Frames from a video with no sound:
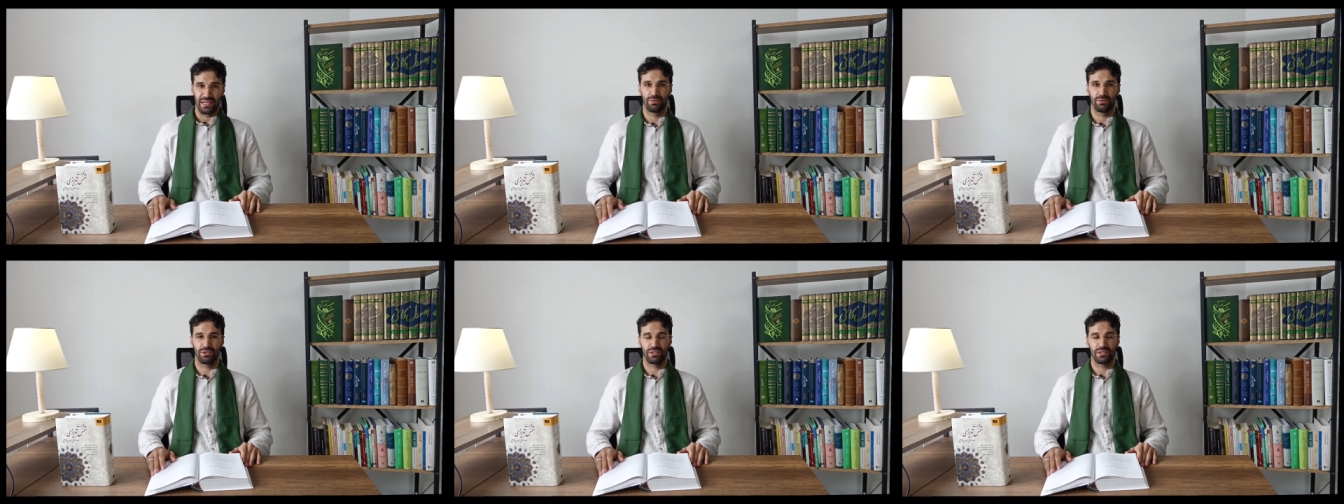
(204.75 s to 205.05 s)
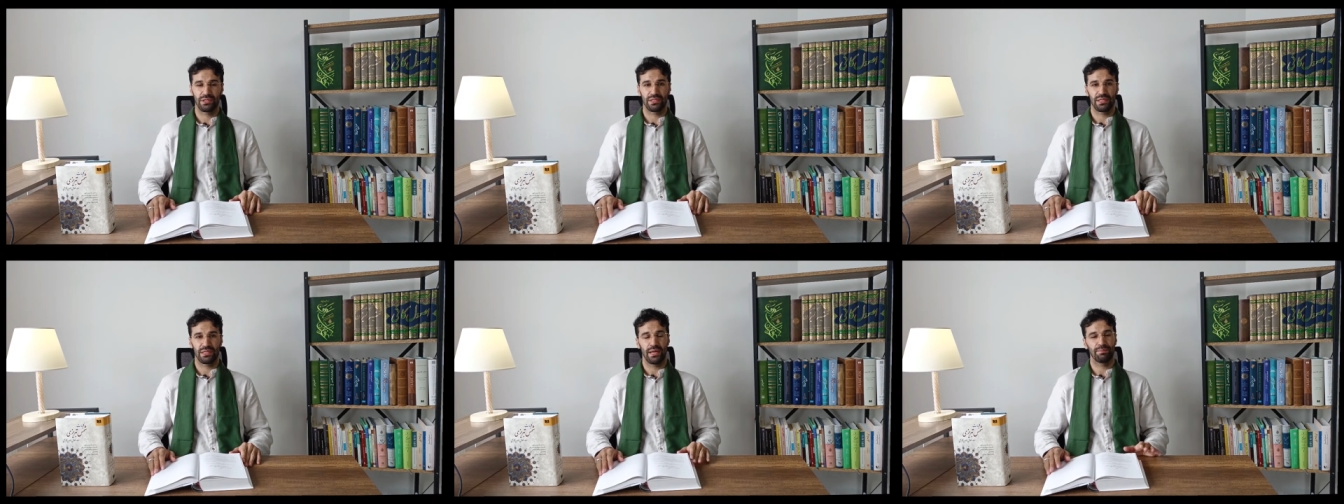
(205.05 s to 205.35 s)
which
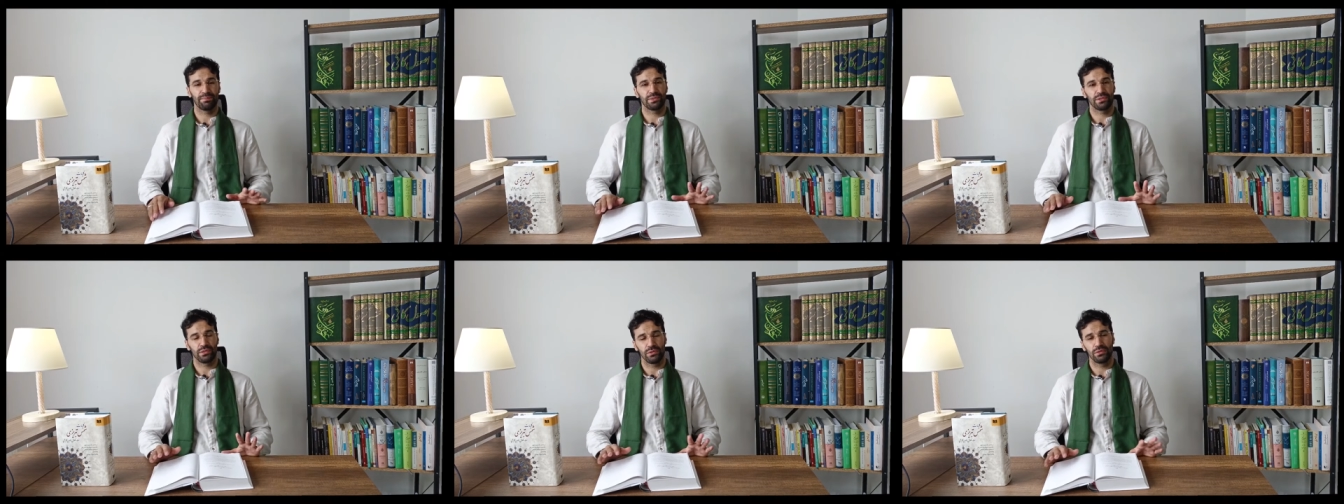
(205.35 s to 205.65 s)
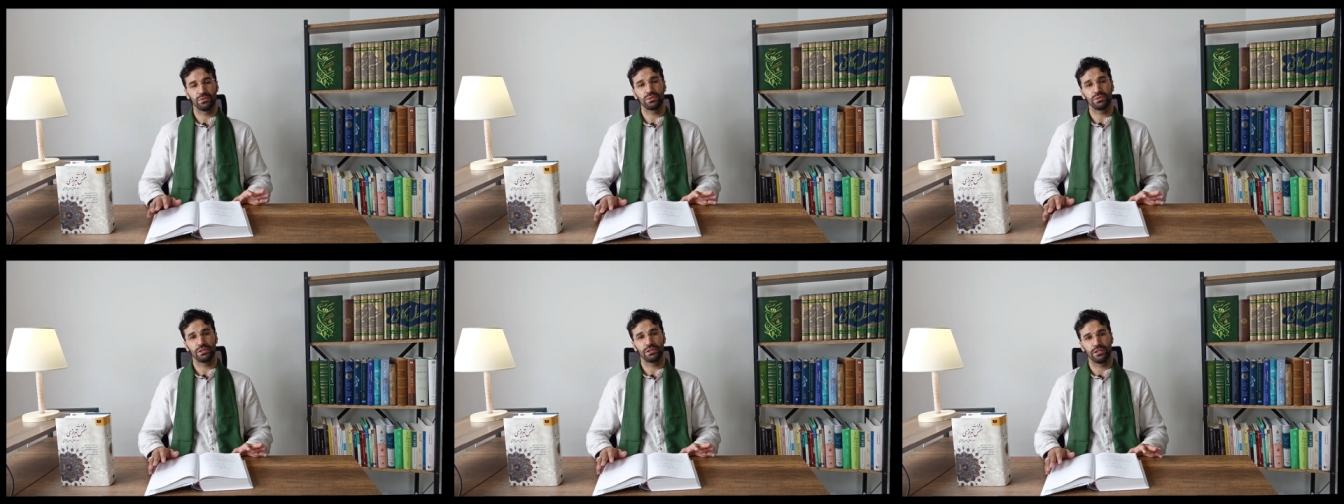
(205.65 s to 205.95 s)
is
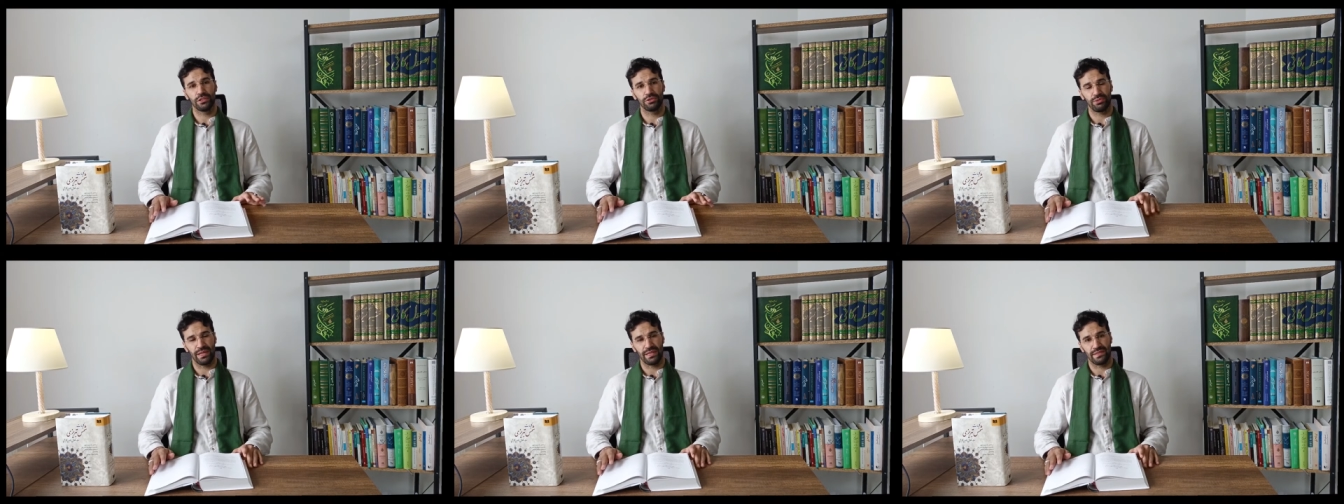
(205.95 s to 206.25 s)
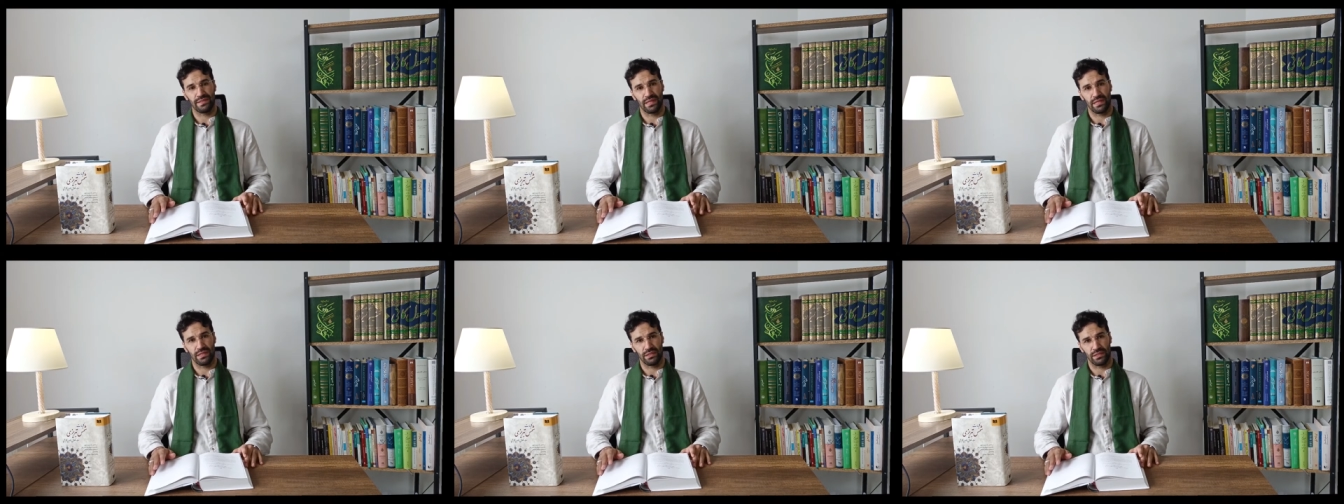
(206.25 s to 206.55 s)
absolutely
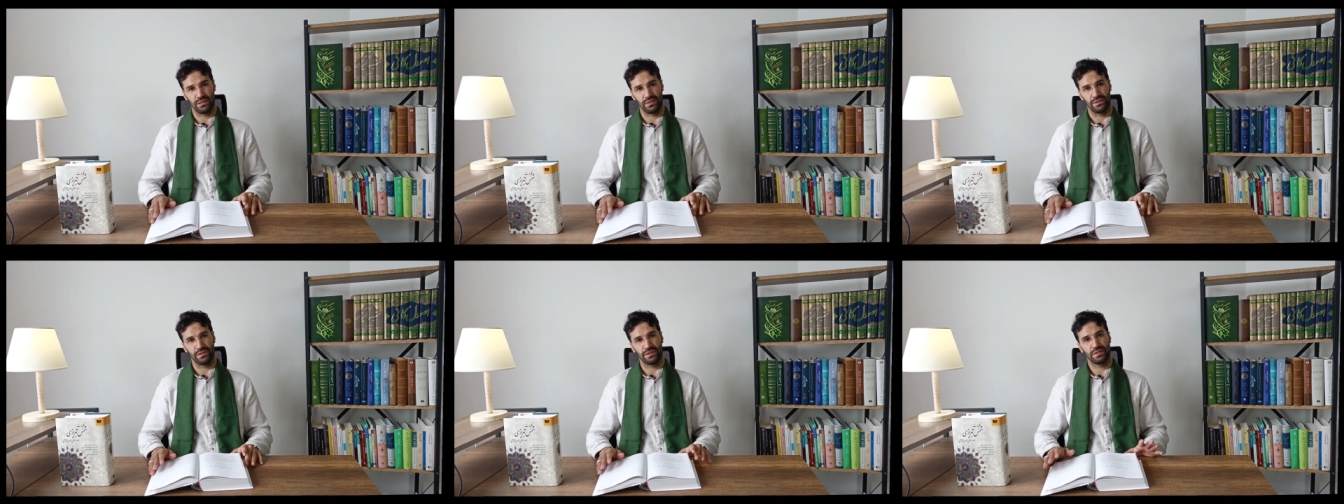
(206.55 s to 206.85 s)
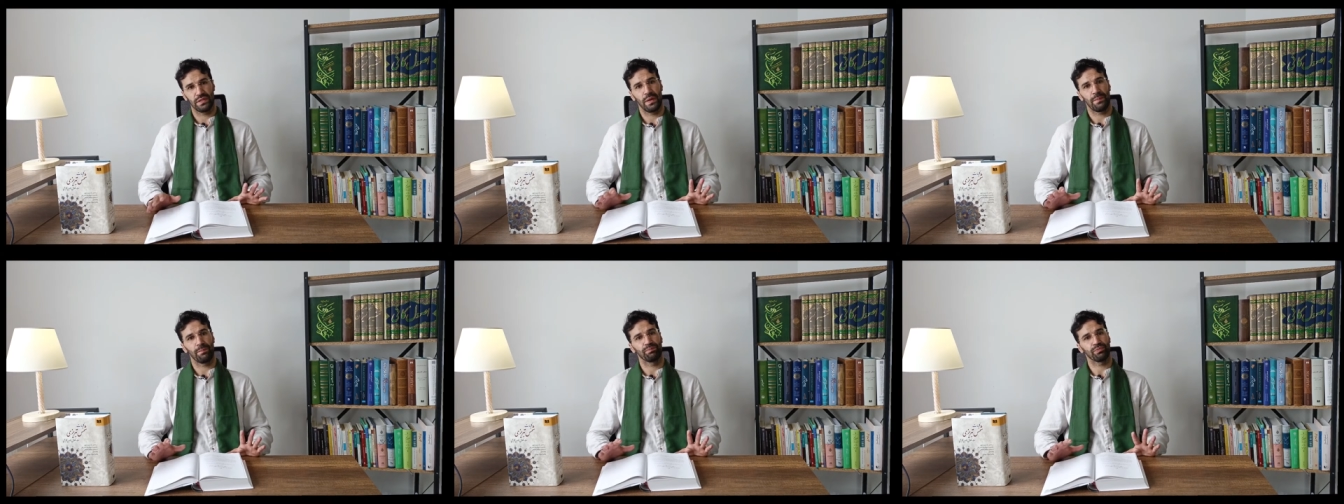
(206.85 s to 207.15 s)
transcendent
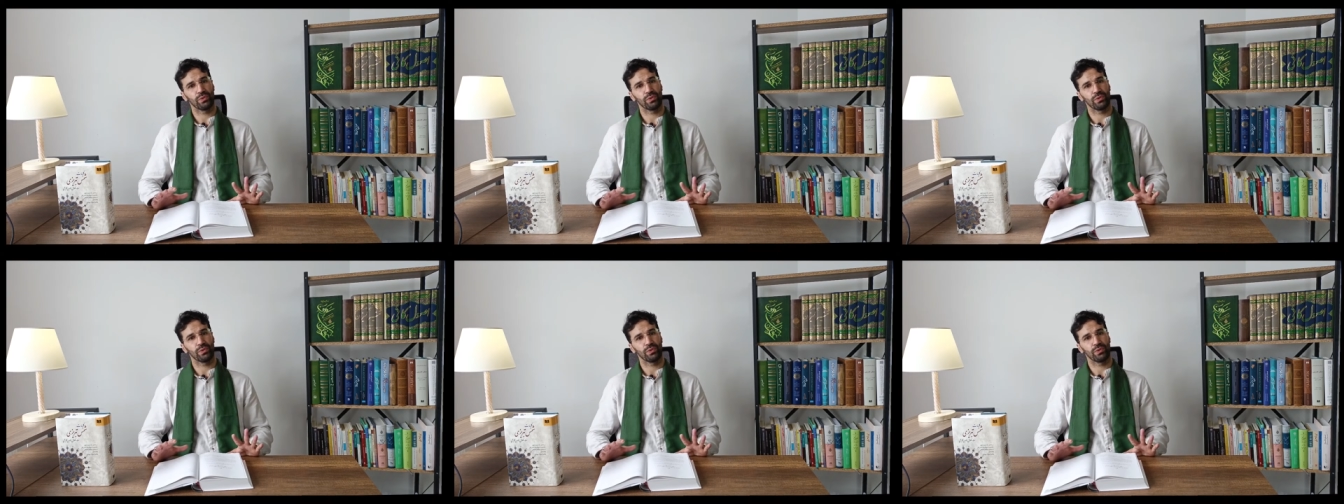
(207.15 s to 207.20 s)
